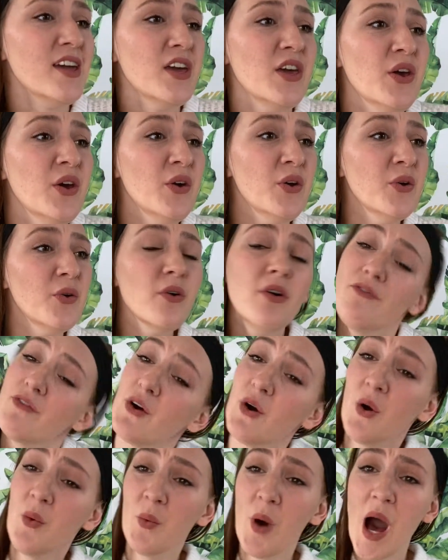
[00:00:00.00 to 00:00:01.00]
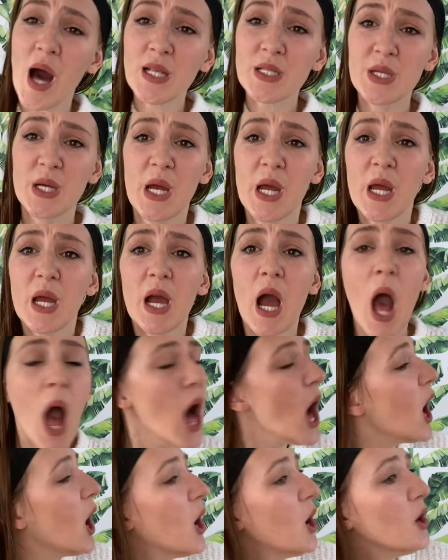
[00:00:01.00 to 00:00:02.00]
you for watching.
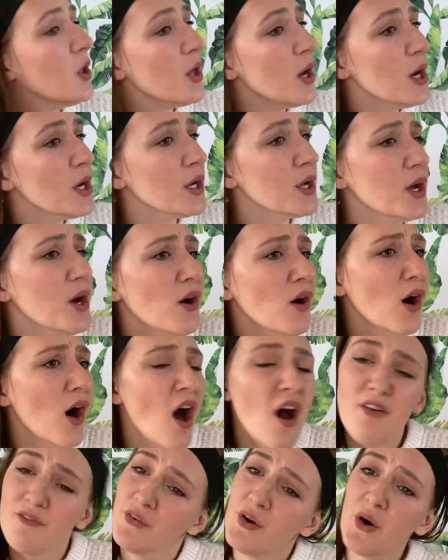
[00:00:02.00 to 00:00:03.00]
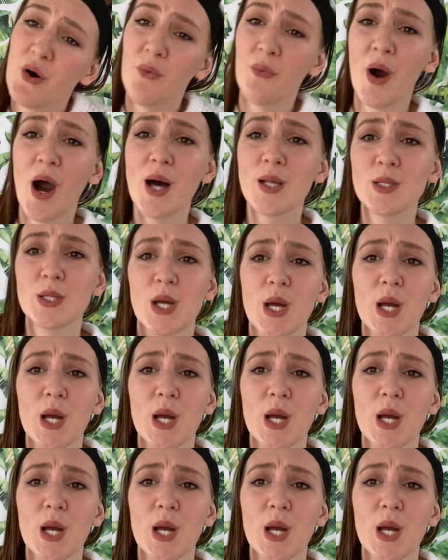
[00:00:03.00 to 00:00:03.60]
Oh, thank you for watching.